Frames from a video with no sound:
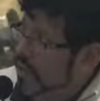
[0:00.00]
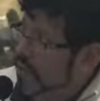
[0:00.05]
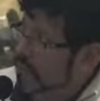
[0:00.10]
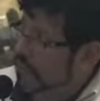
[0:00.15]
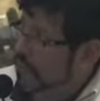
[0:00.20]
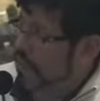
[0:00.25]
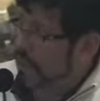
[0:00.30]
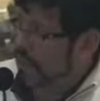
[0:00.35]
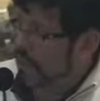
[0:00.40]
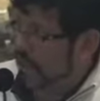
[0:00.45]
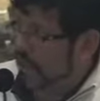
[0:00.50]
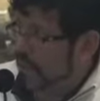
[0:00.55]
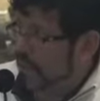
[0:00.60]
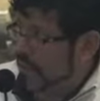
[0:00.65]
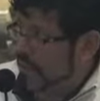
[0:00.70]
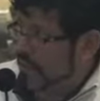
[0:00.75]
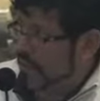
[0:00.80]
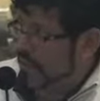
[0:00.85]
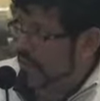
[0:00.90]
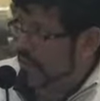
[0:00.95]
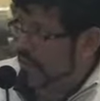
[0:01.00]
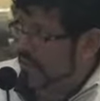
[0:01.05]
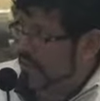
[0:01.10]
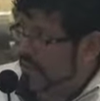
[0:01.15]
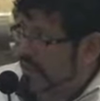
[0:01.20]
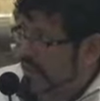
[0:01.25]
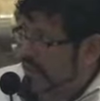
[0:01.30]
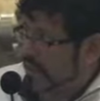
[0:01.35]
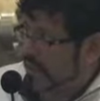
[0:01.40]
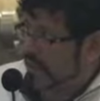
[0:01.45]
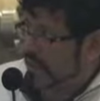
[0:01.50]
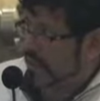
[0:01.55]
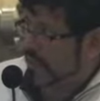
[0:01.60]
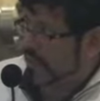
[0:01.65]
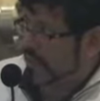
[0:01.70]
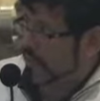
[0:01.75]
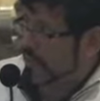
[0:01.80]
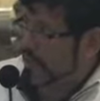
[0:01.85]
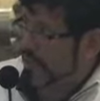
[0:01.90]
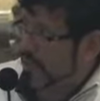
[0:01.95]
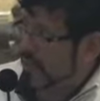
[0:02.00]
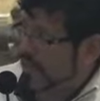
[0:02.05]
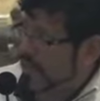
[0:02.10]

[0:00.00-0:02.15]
part, and then the third is the final